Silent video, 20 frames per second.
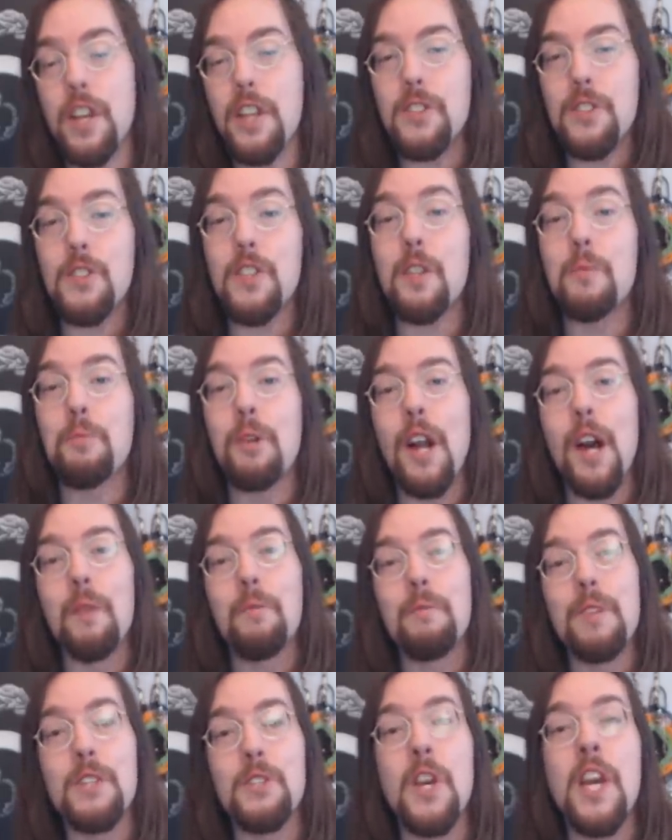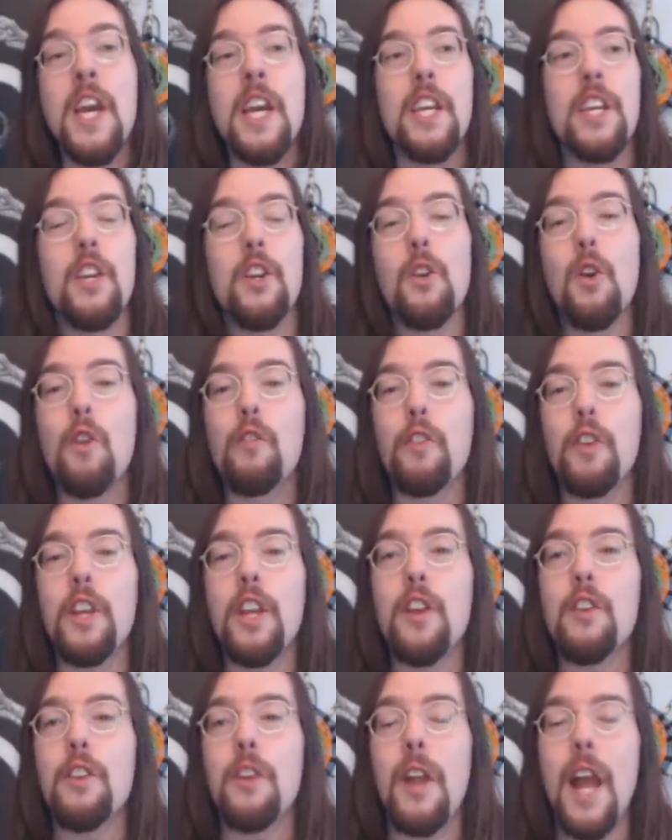See, the problem is, year over
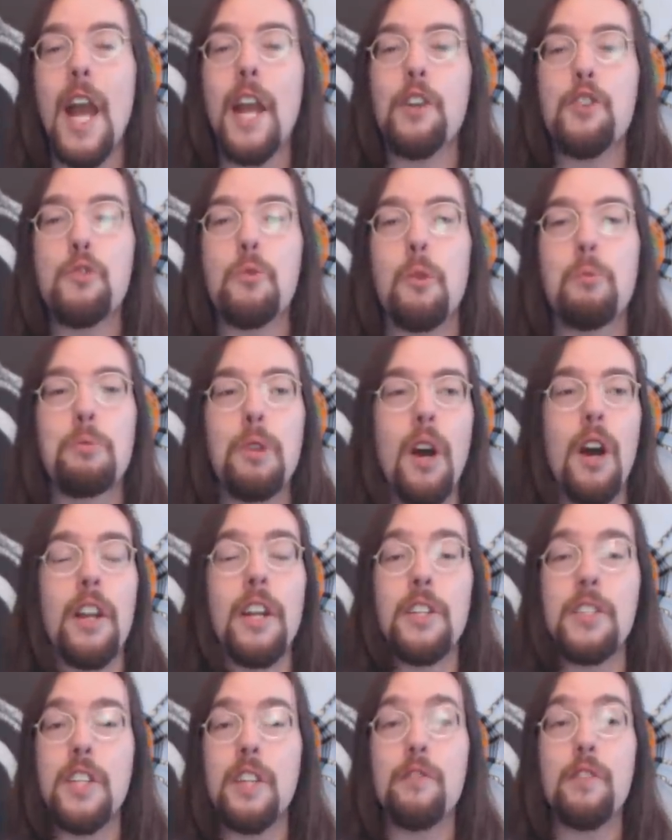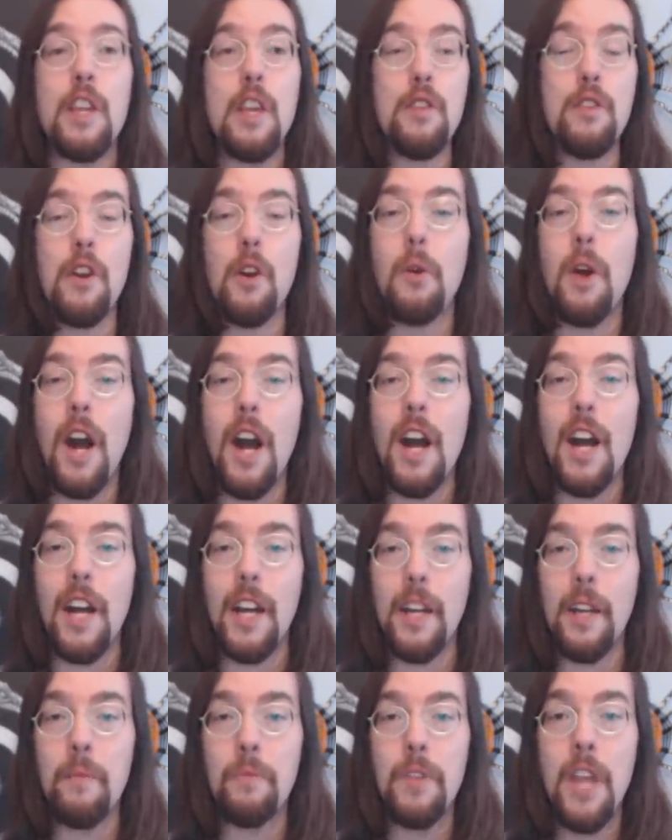year, their actual productivity, though
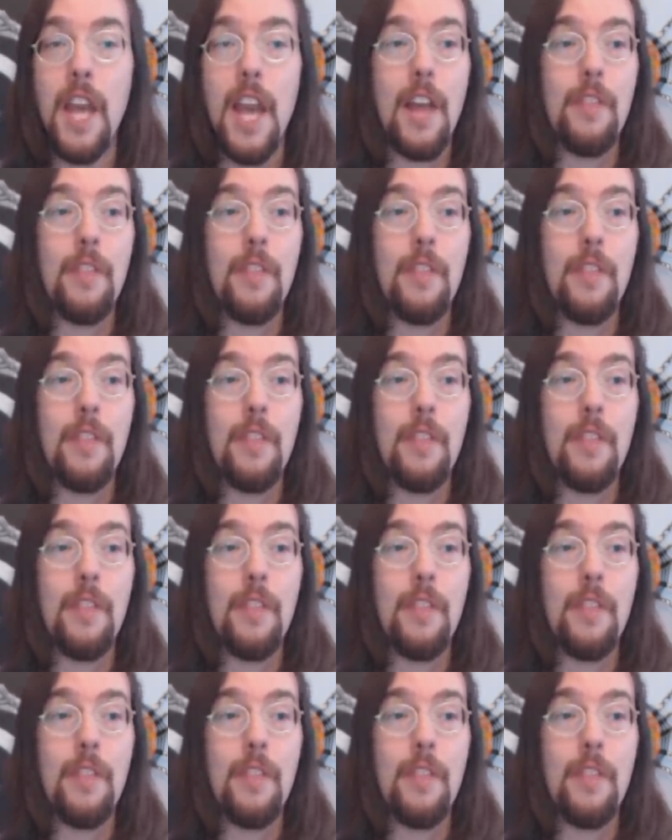high,